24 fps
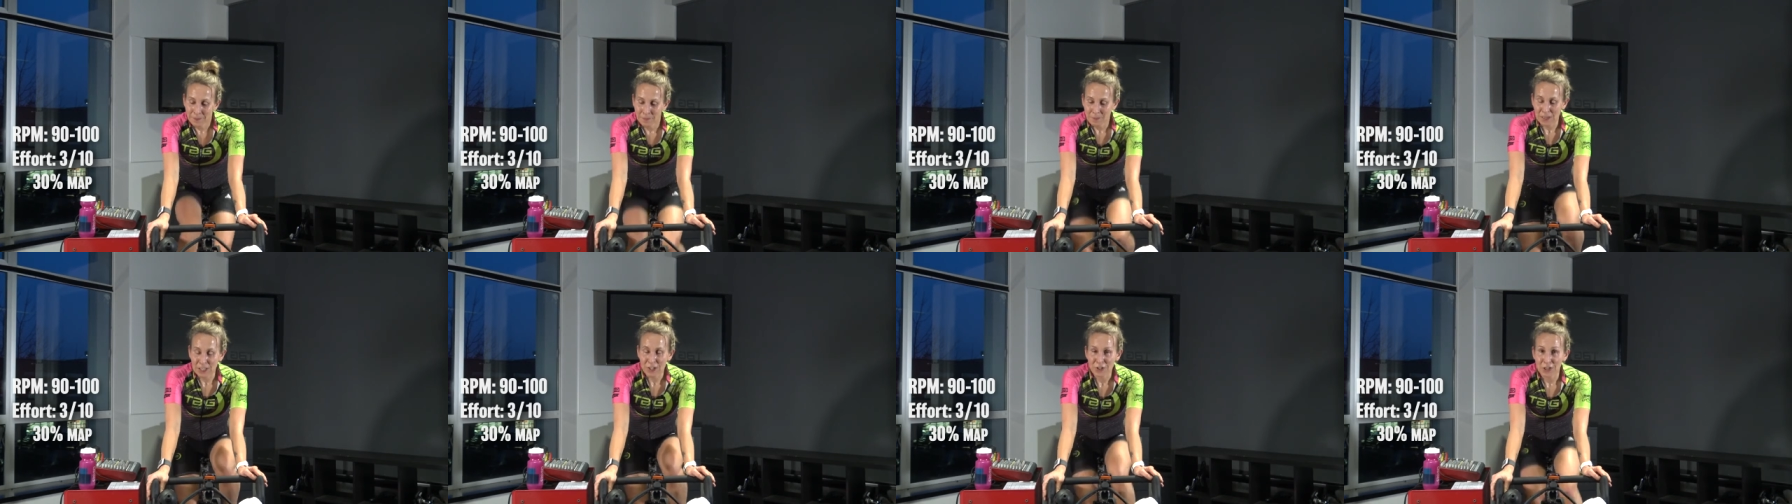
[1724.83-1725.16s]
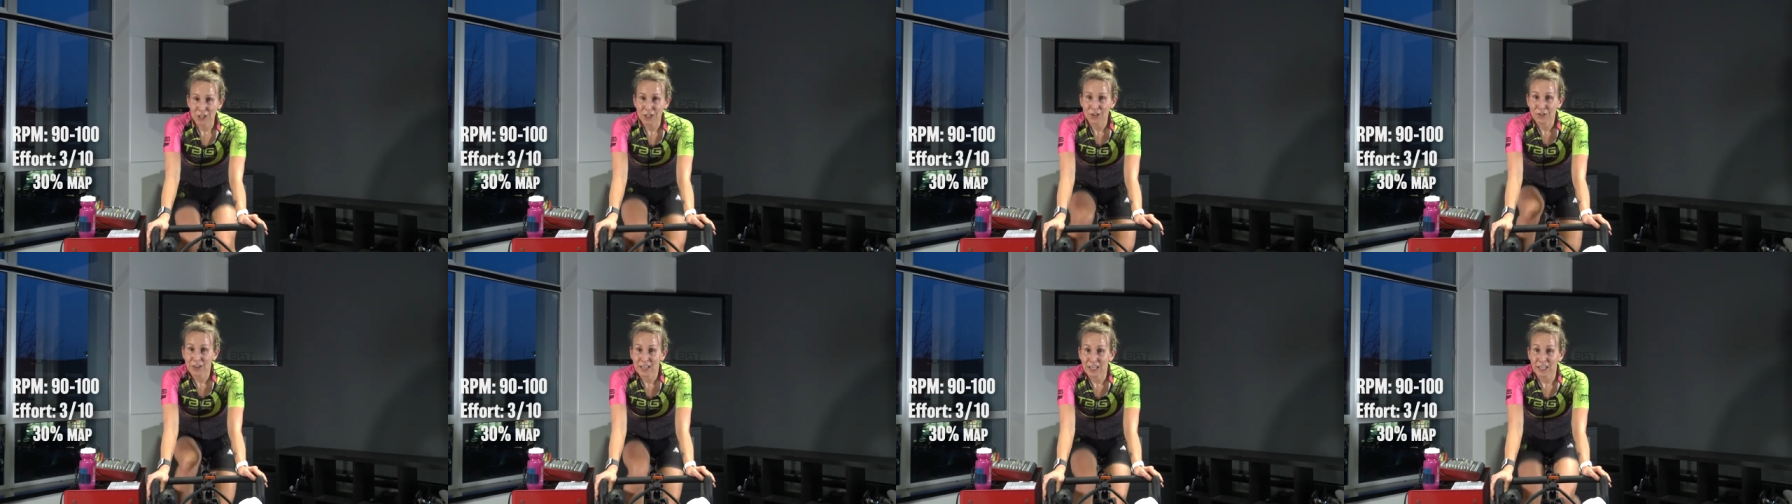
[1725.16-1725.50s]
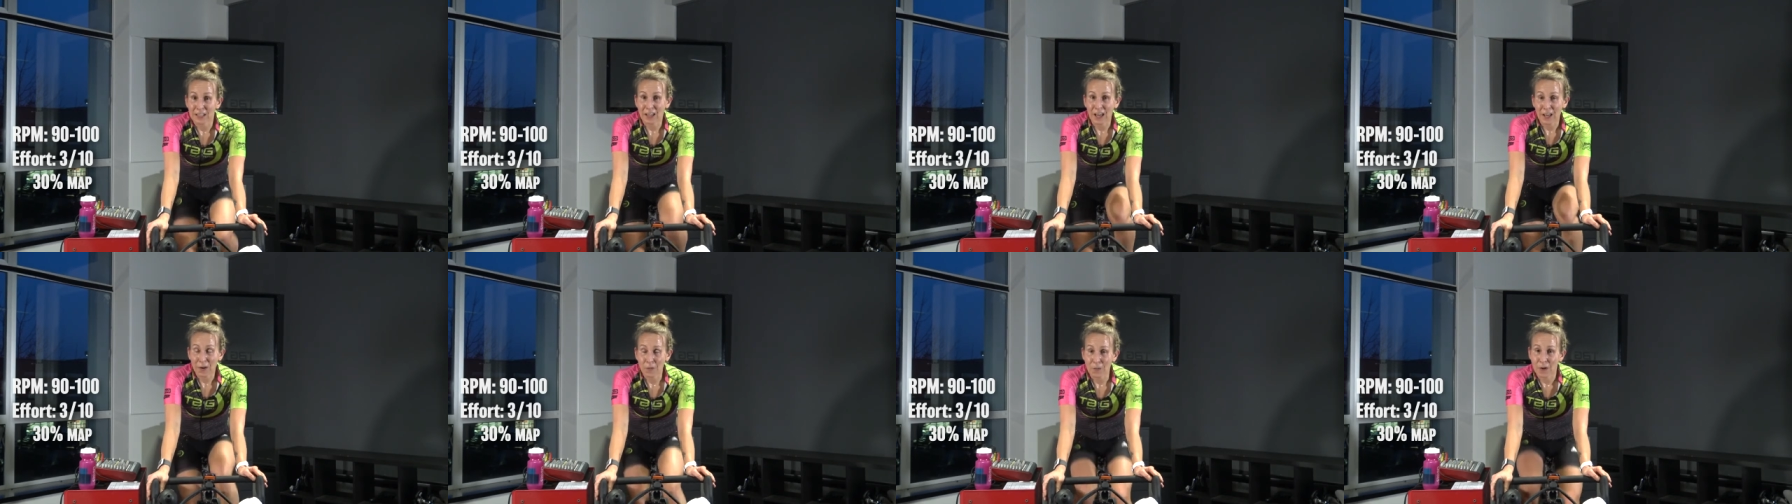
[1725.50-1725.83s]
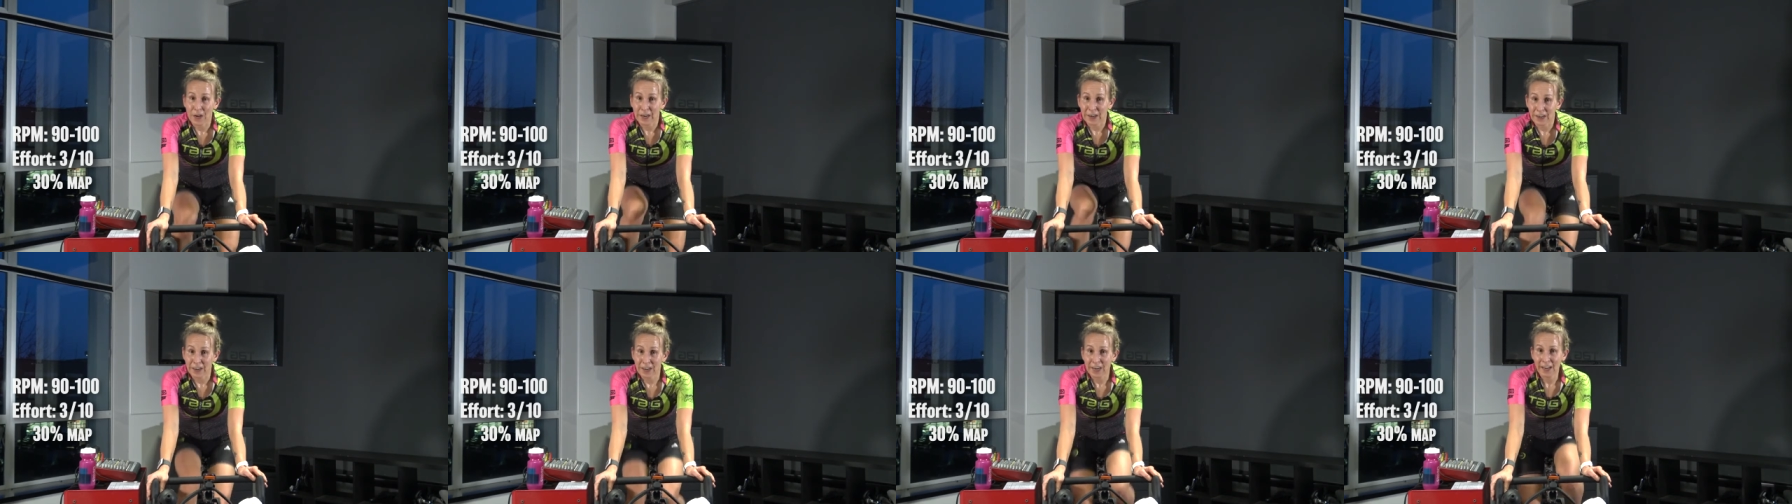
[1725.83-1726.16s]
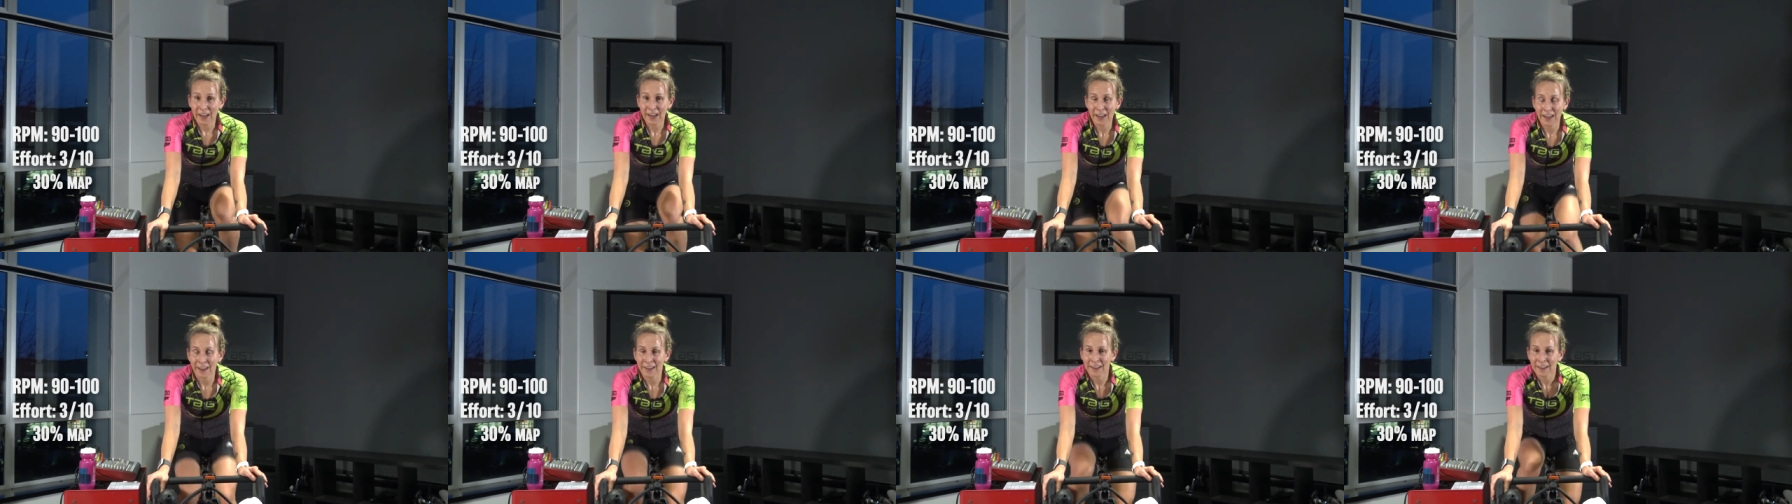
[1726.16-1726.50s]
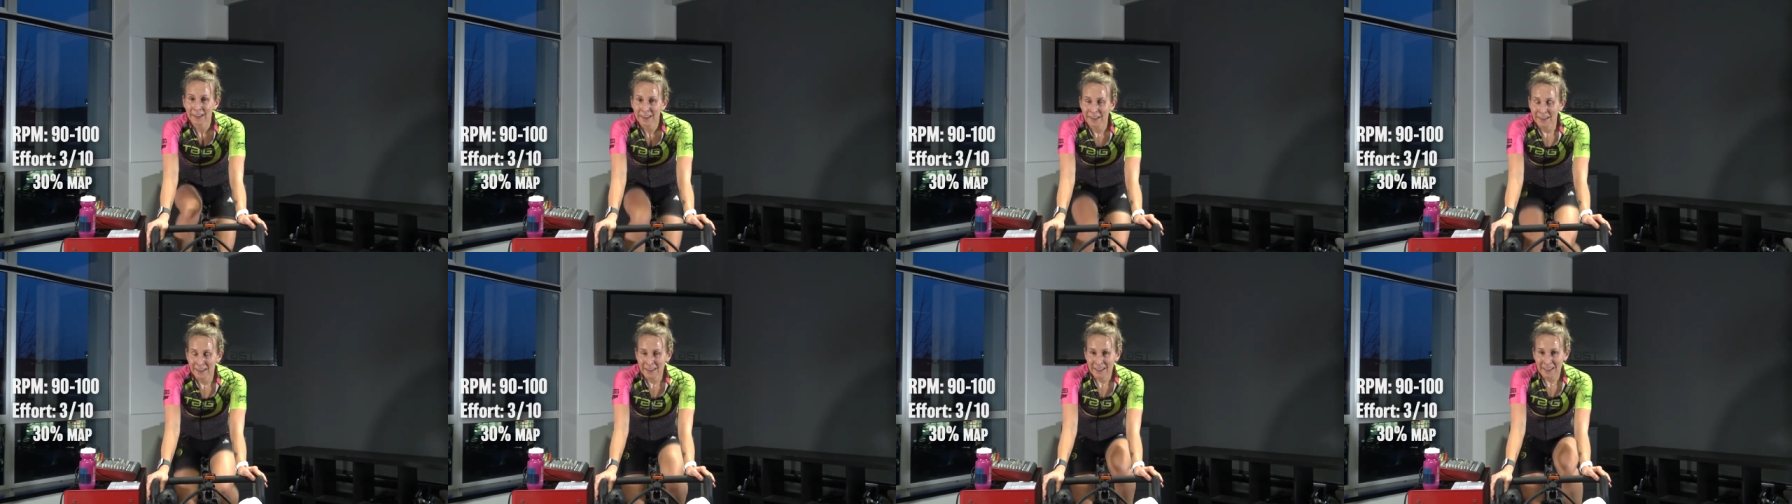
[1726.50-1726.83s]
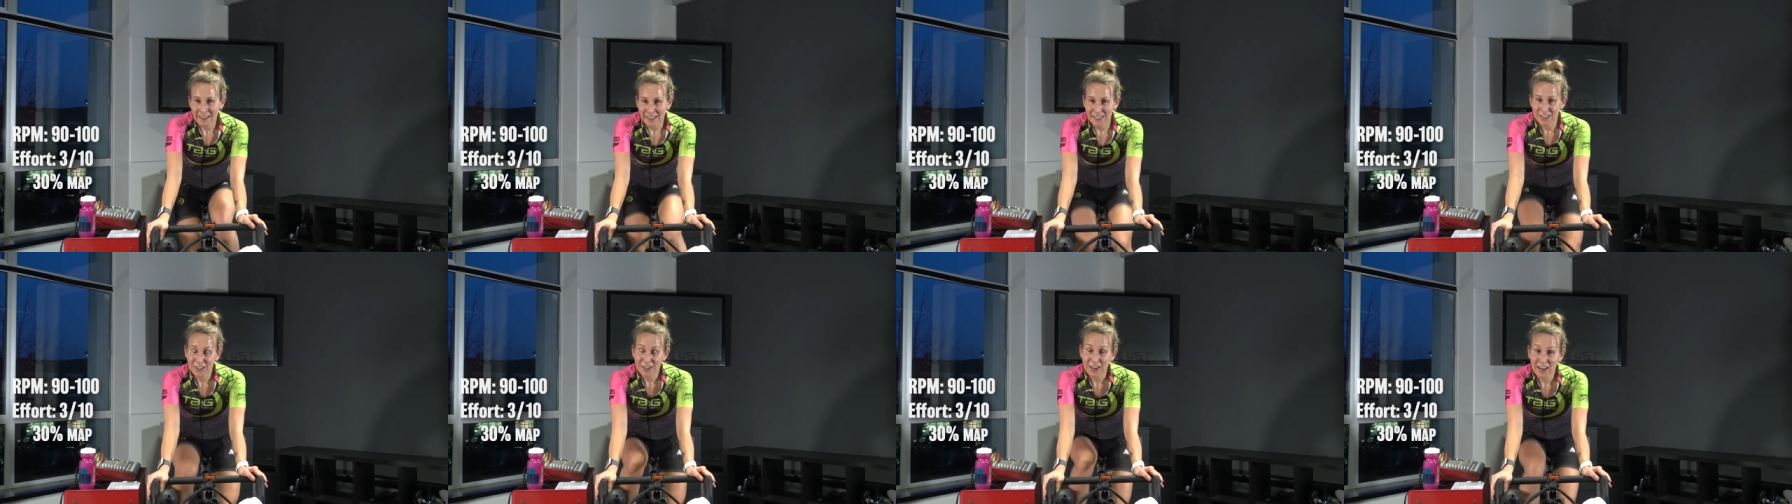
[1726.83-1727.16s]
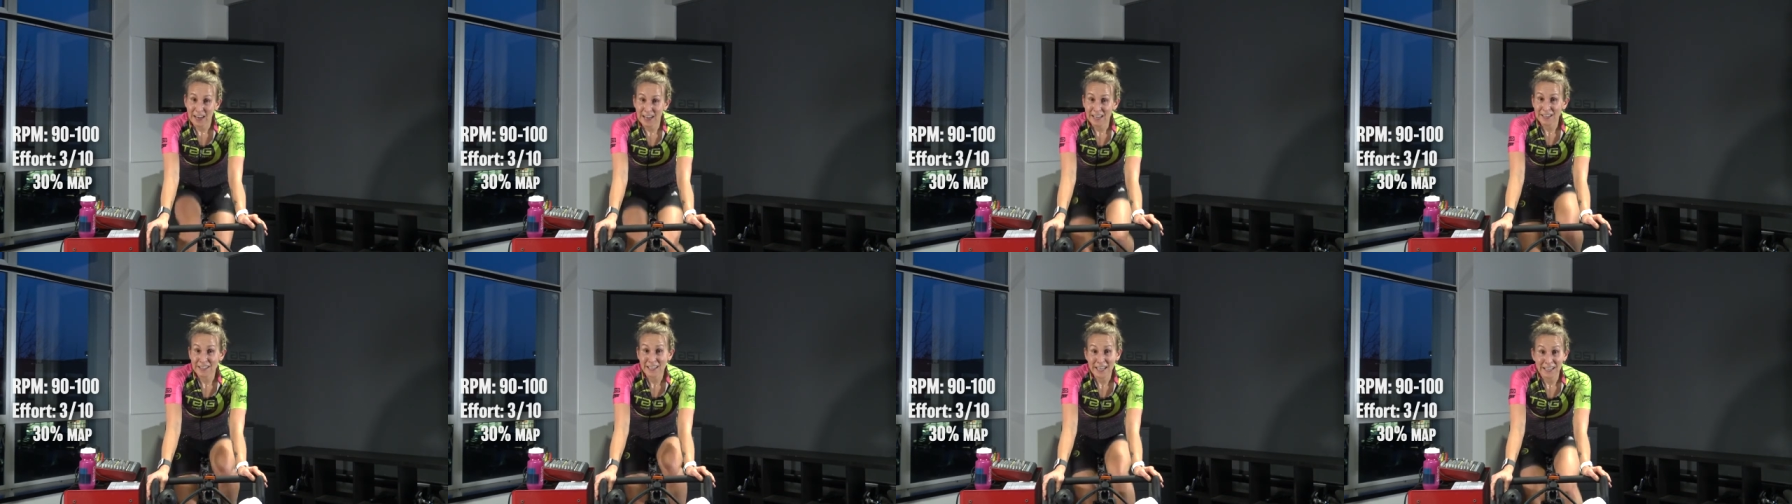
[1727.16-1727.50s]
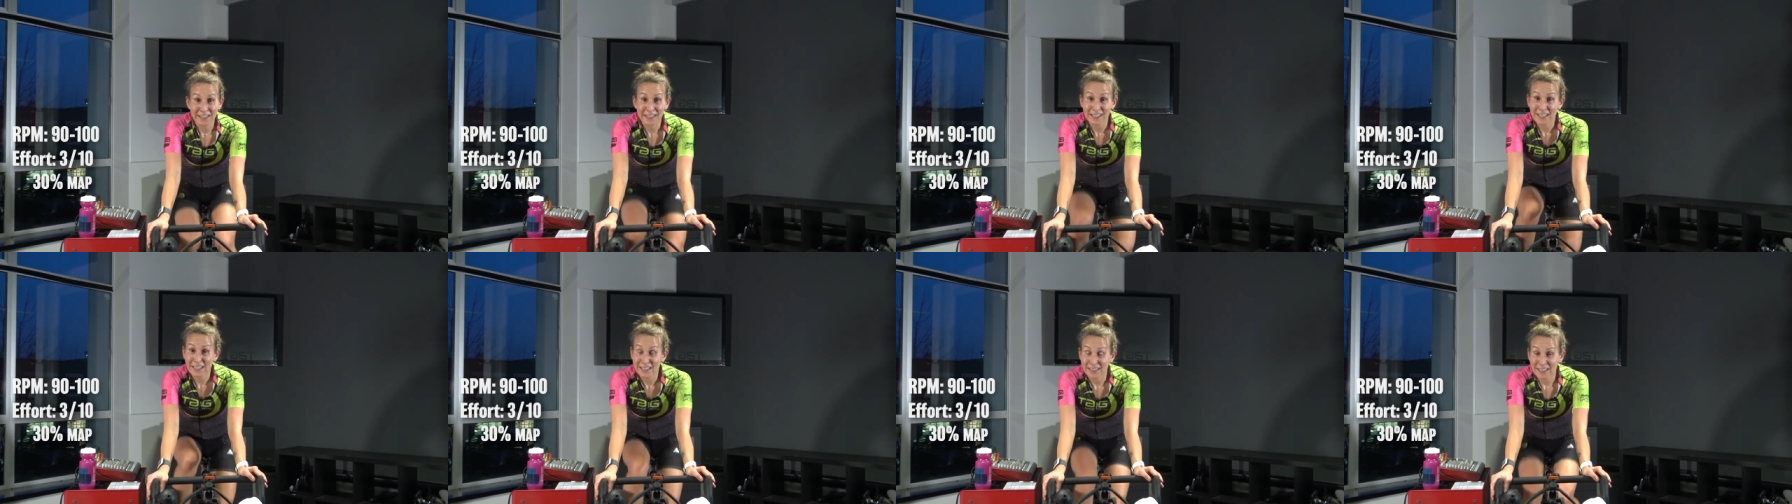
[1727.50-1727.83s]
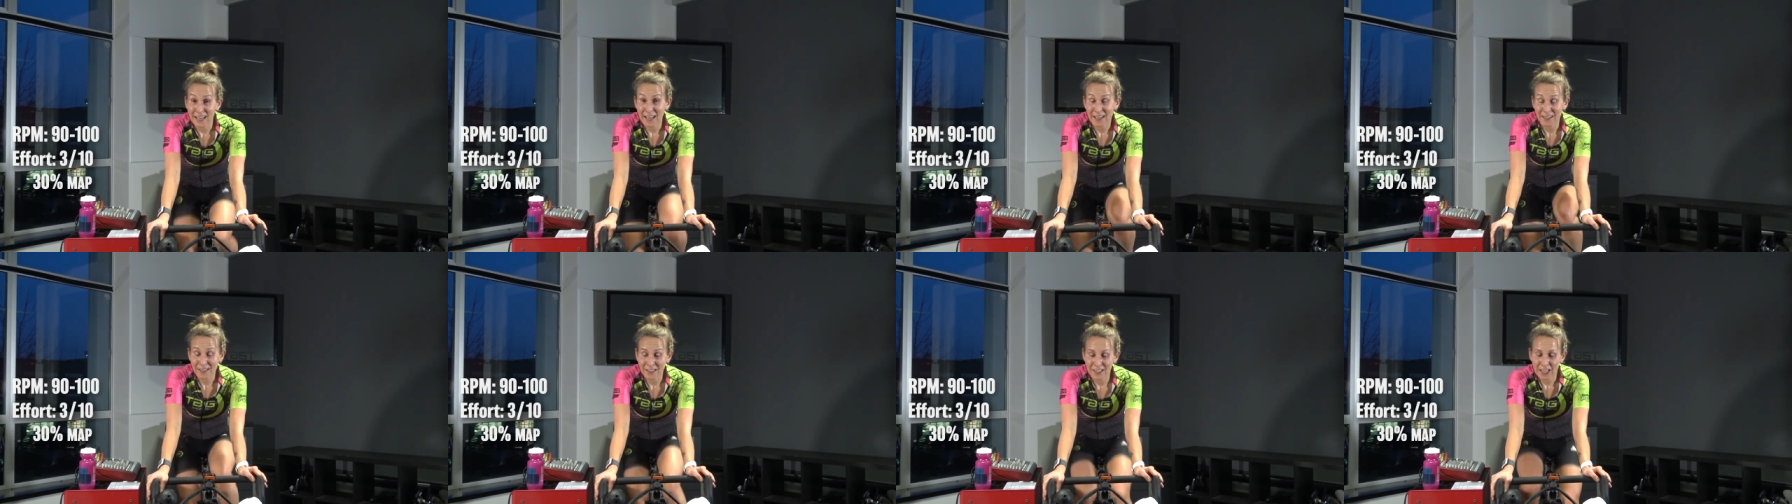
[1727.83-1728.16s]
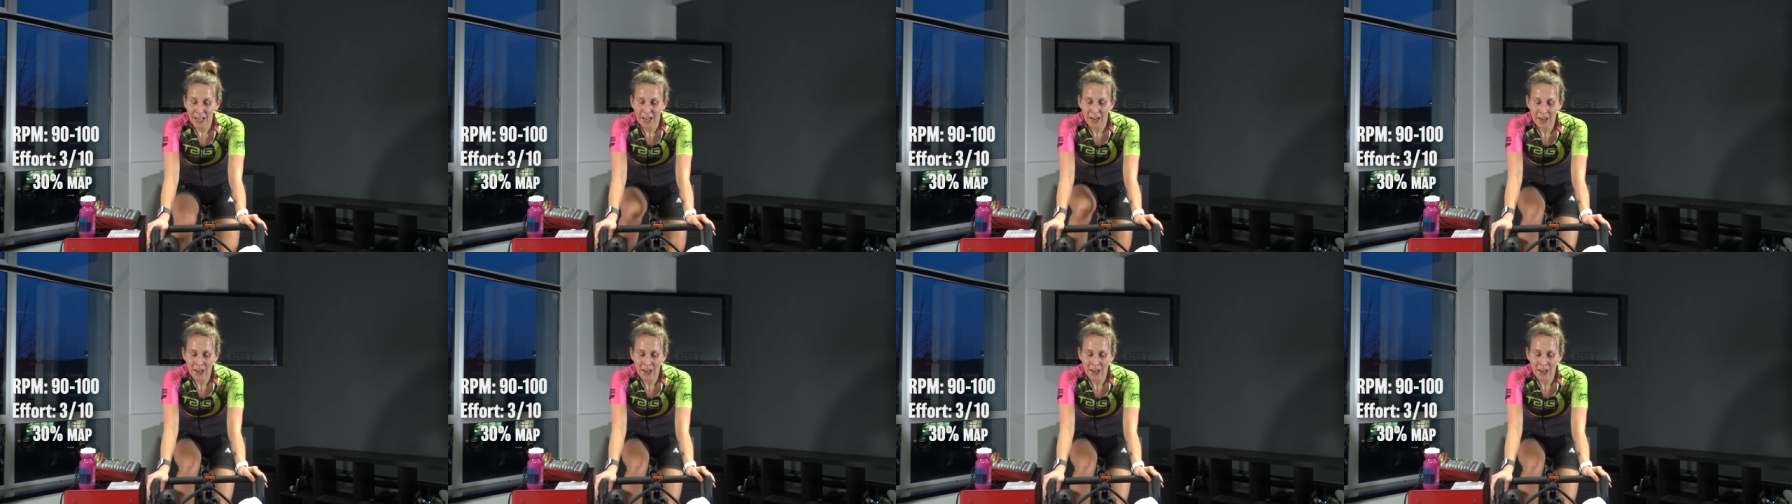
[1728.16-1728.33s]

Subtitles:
Make sure you drink a lot of water. These are high intensity sets.